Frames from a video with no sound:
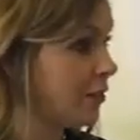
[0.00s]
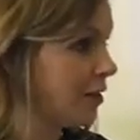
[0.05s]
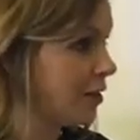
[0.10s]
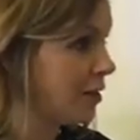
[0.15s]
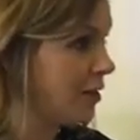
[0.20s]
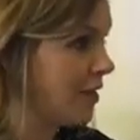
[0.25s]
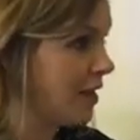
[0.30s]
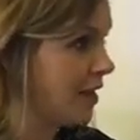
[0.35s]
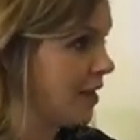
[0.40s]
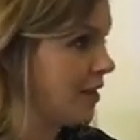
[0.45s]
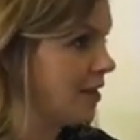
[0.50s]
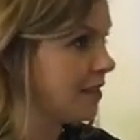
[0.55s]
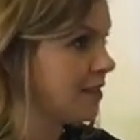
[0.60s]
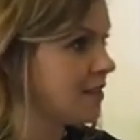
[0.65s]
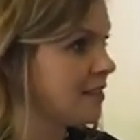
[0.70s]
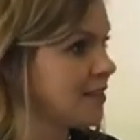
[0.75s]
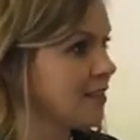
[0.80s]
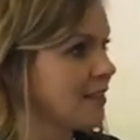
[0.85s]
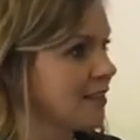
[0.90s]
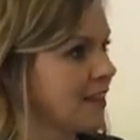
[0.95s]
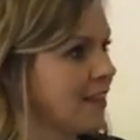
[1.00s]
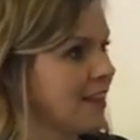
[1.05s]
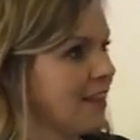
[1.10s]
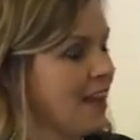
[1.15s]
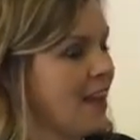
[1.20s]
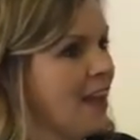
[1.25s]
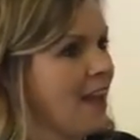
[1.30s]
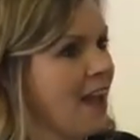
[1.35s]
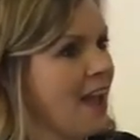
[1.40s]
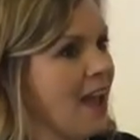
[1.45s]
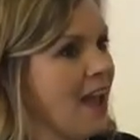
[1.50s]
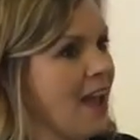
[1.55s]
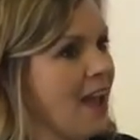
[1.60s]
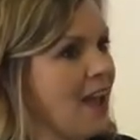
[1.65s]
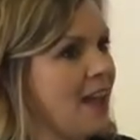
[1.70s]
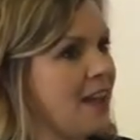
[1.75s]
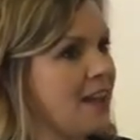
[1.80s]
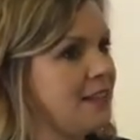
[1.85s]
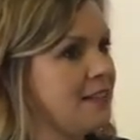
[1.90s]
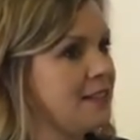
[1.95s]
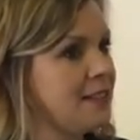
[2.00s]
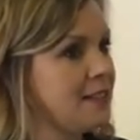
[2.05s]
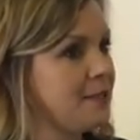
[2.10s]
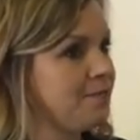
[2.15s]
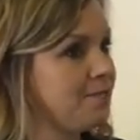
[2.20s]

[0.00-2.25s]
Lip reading: learned this. And